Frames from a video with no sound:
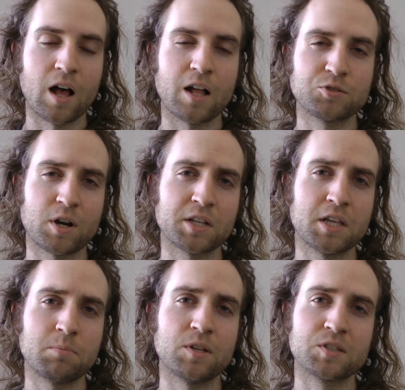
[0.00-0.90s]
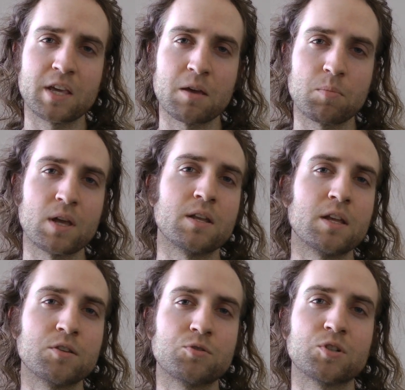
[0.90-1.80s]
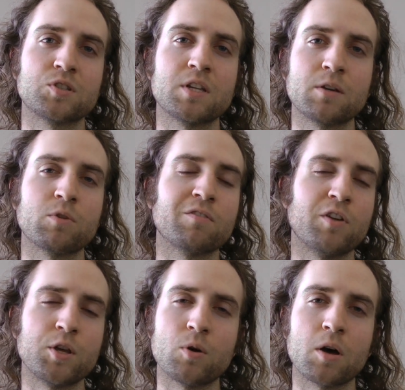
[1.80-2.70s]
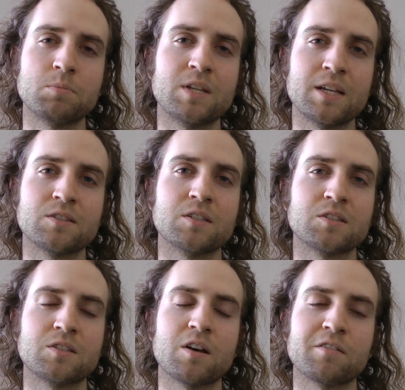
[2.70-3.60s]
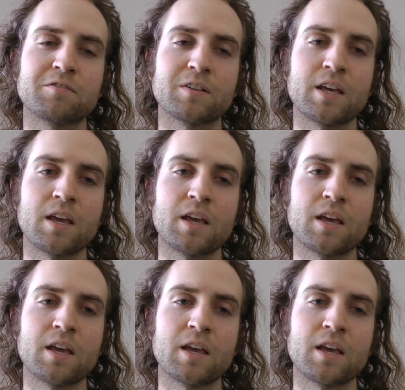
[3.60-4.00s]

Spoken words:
I'll try to keep this campaign interesting with video updates and stuff,